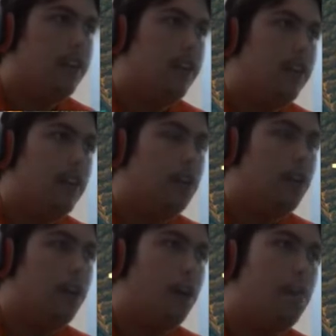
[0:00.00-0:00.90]
The
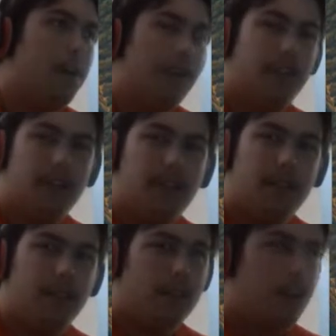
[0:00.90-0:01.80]
door opens,
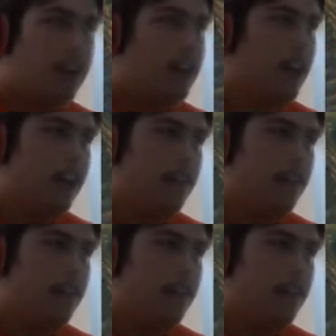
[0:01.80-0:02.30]
right there.